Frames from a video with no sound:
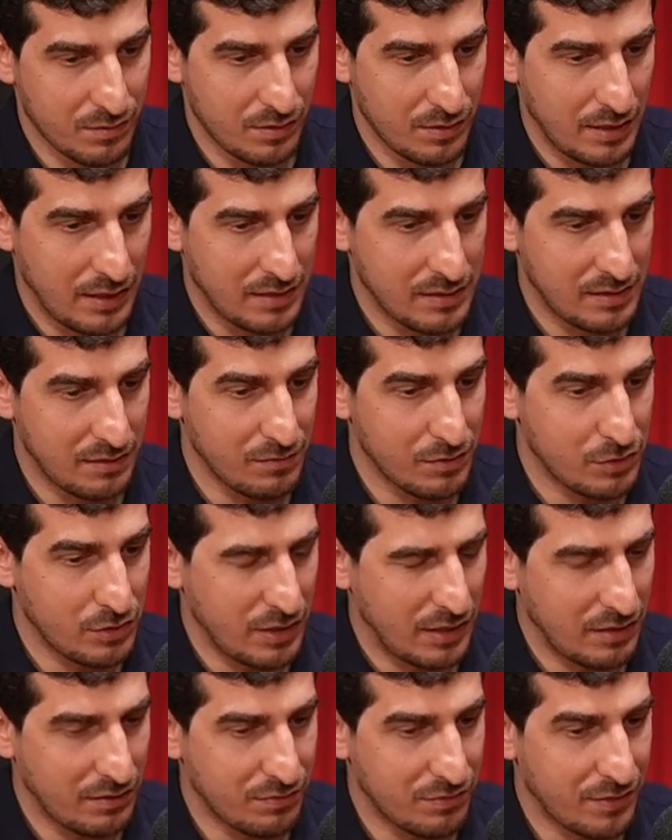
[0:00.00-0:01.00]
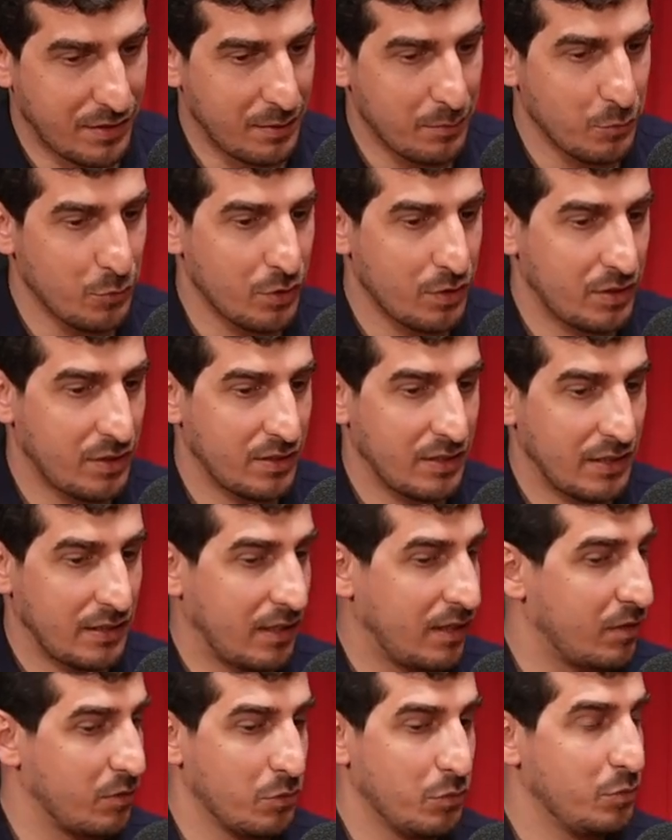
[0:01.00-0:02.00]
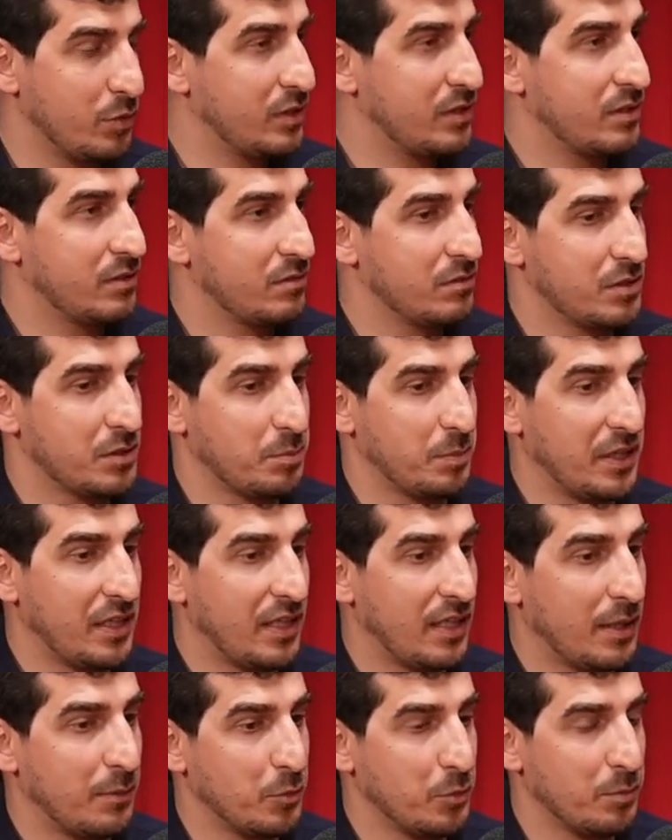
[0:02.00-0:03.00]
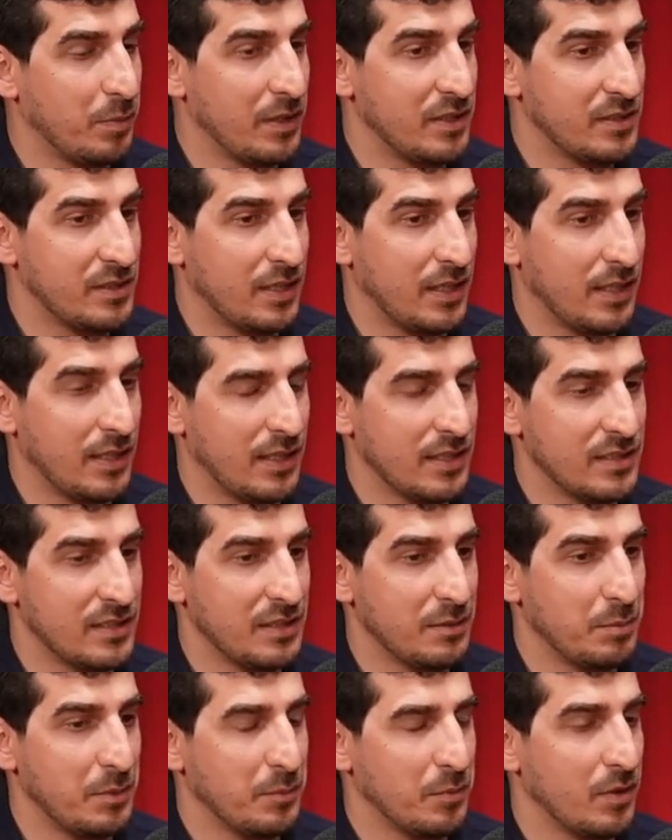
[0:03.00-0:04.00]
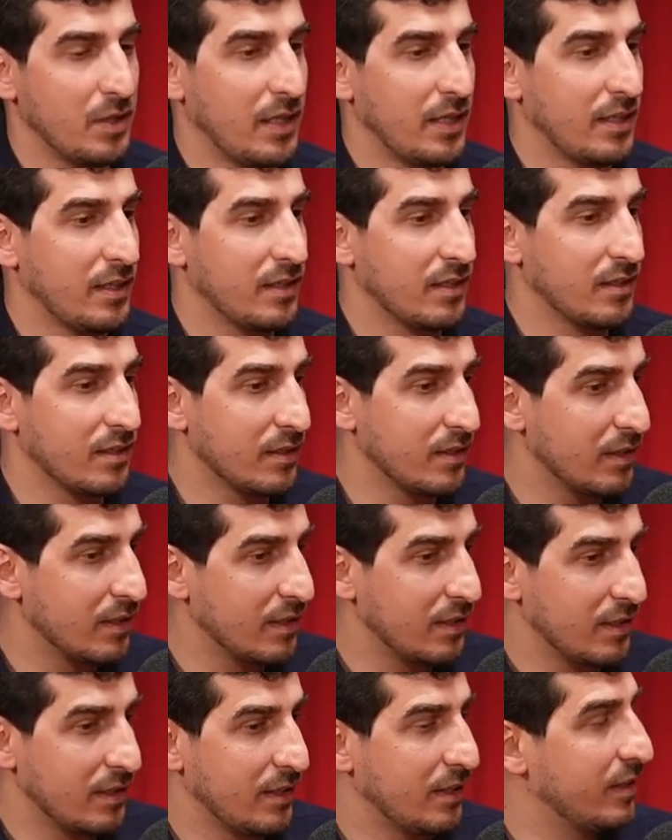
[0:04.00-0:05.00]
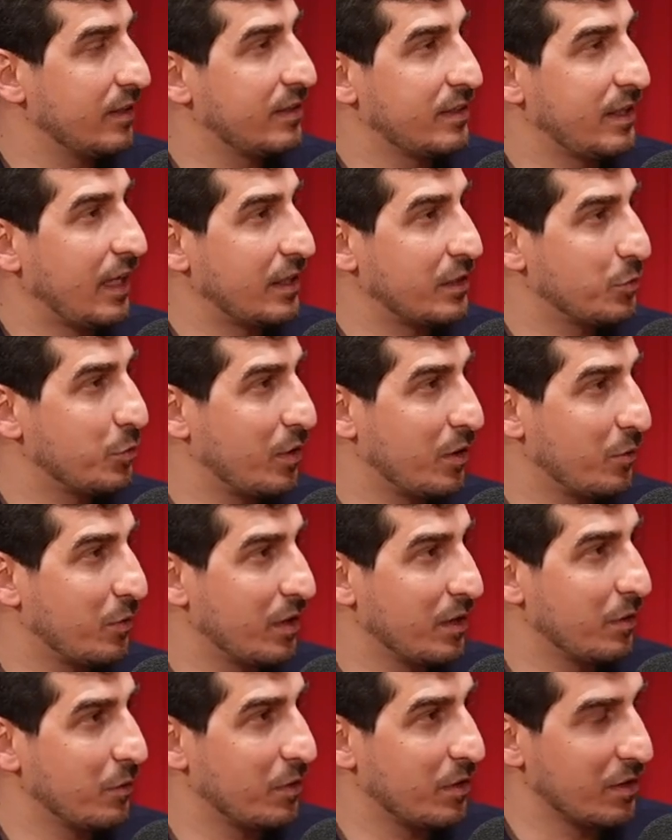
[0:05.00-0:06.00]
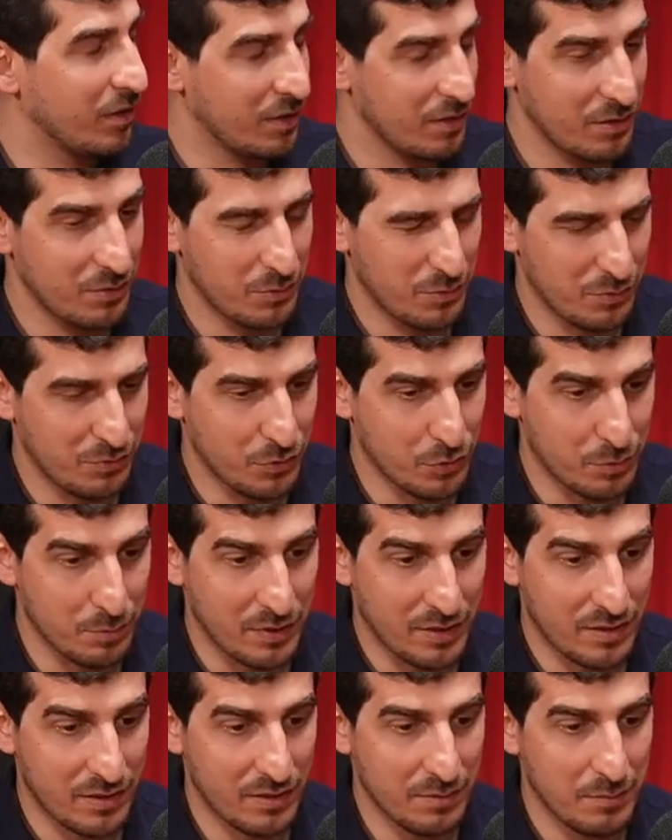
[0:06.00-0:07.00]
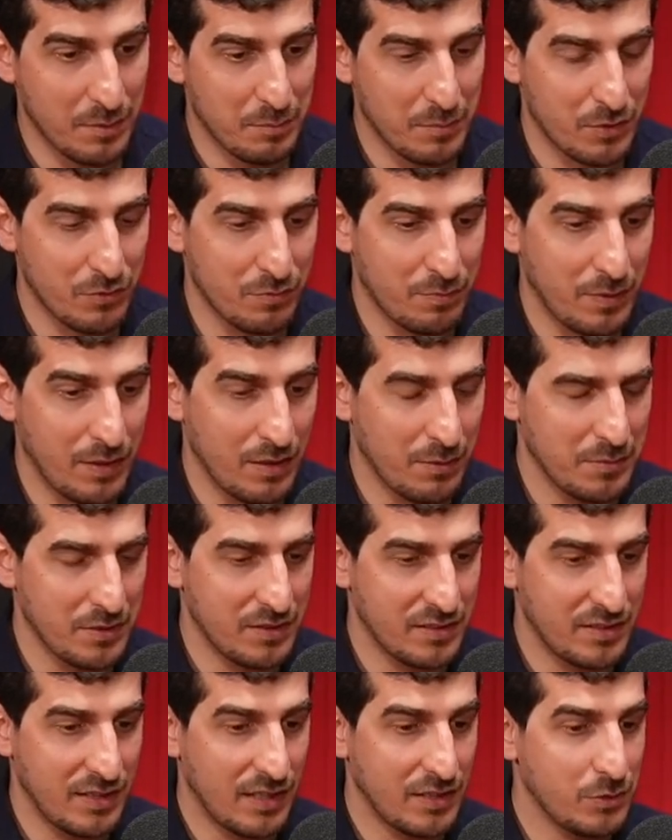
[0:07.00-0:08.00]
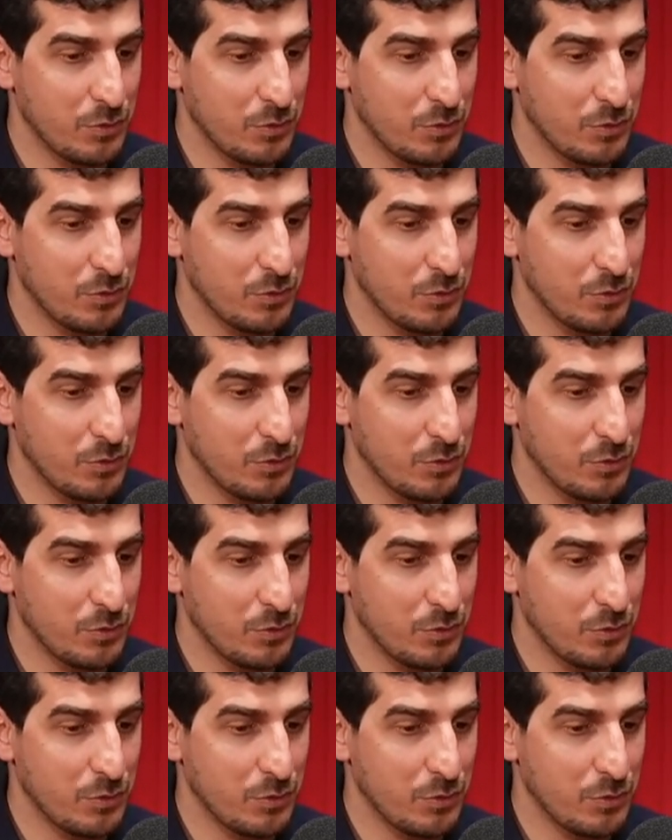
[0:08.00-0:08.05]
and civil society framework that are always speaking up on Palestine. I see people like Tian Chua, former member of parliament, Tian